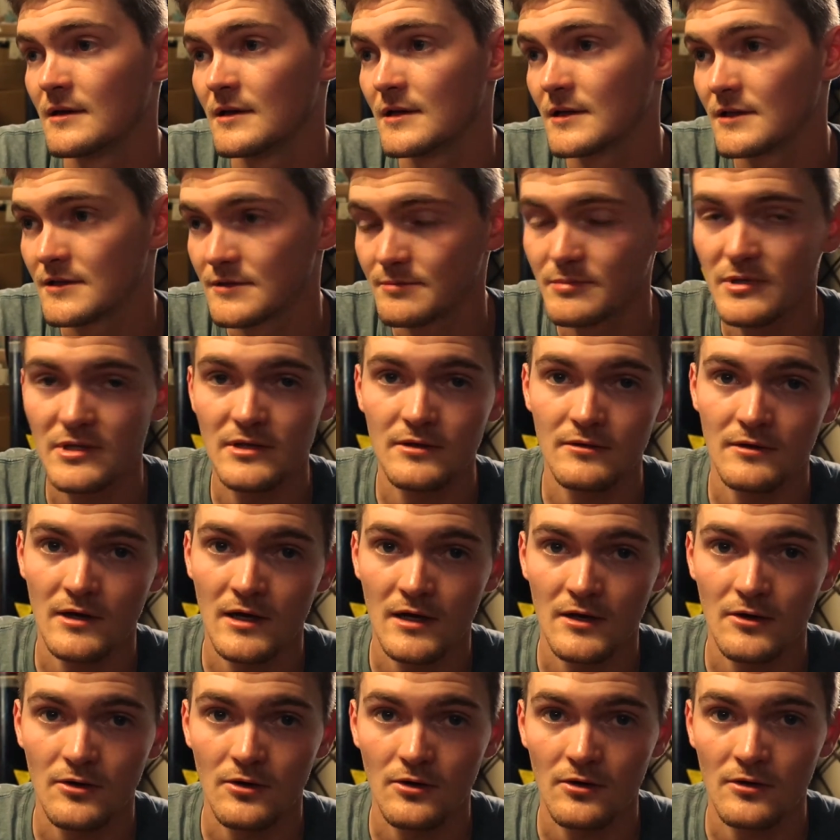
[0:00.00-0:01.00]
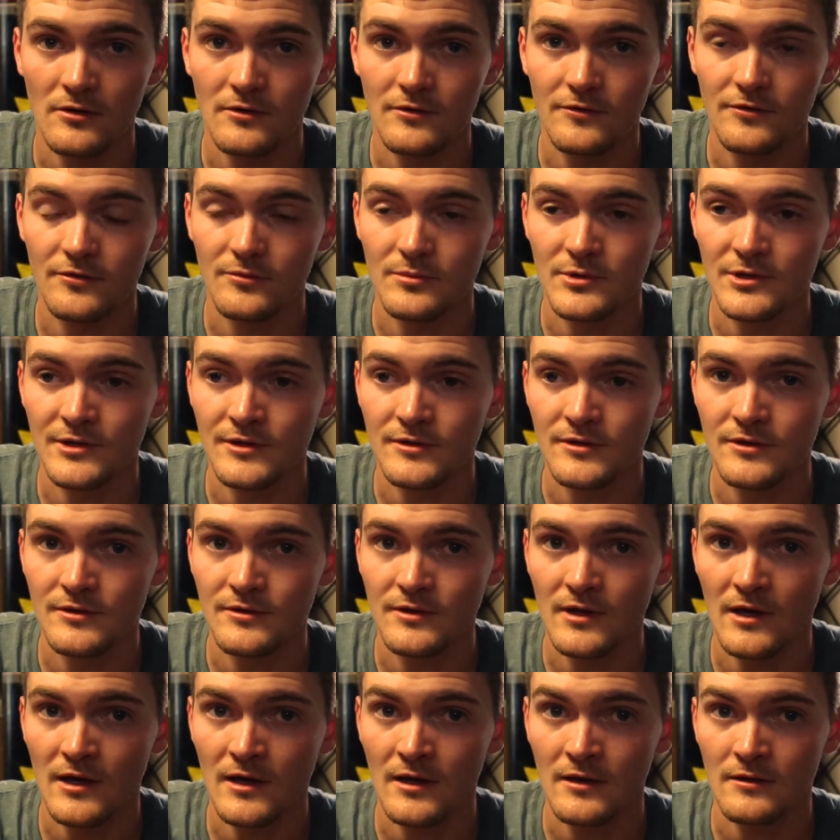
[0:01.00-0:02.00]
it's been a lot harder for me to do
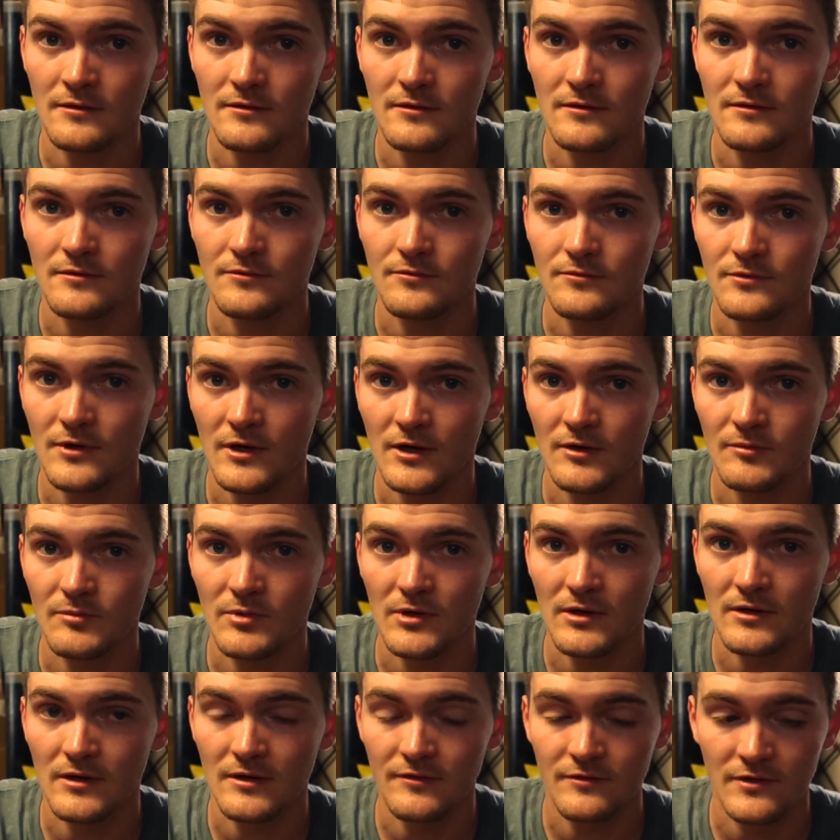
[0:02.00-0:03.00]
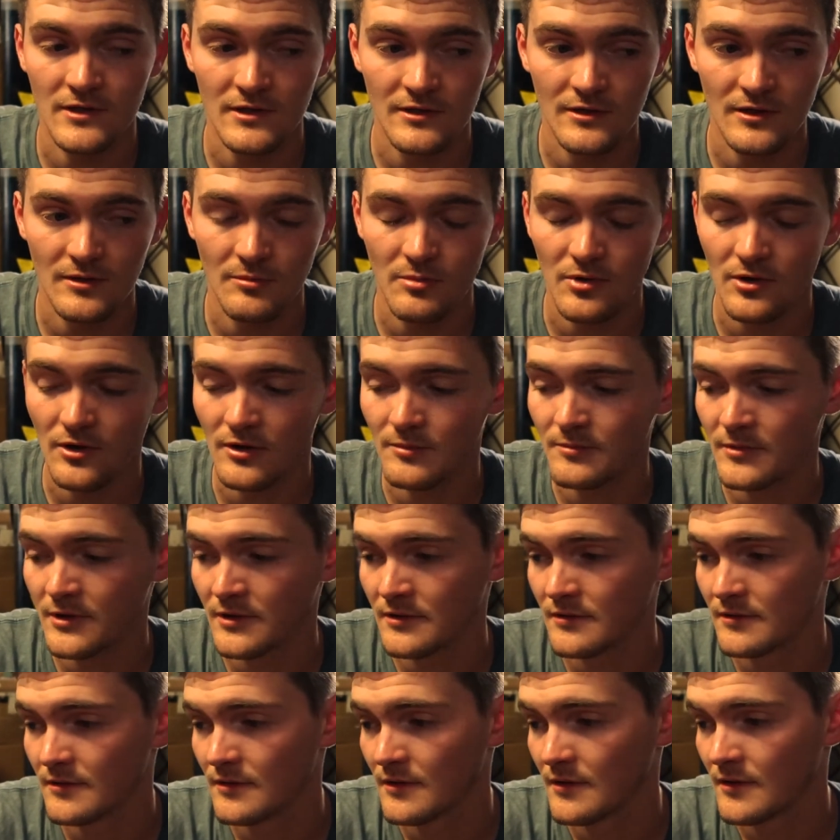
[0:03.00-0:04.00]
that when I've been living at the
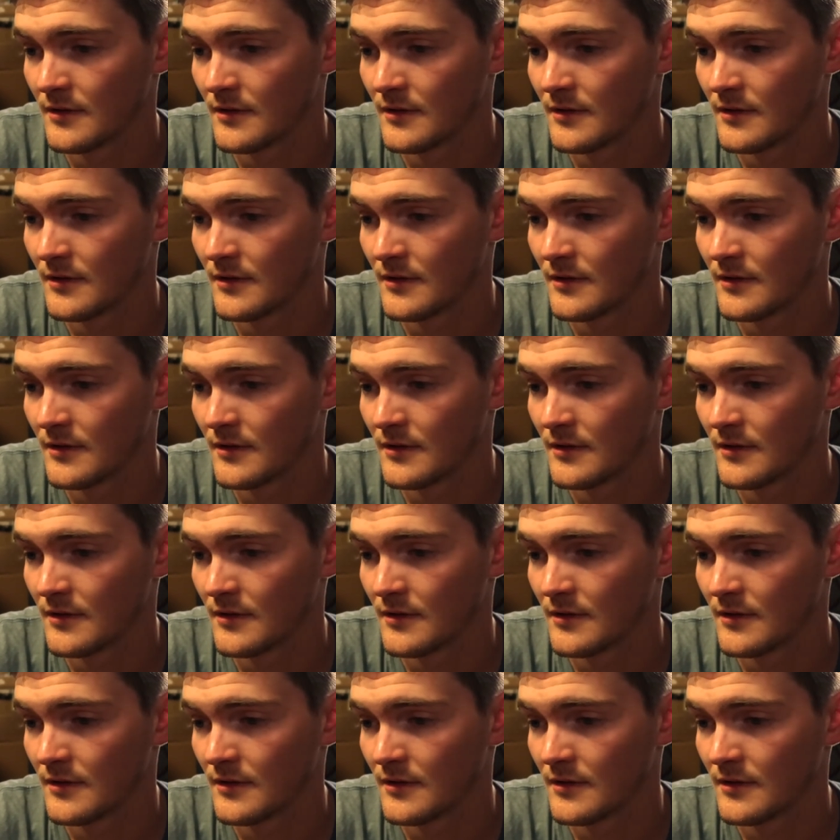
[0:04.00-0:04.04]
apartment.